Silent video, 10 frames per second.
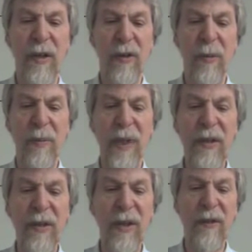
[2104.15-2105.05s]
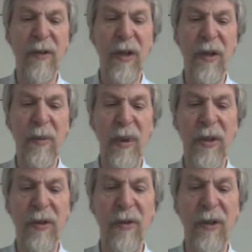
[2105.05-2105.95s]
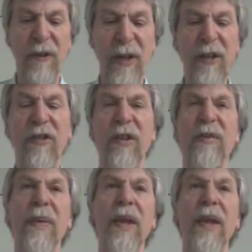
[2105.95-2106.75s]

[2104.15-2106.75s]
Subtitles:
complete one transaction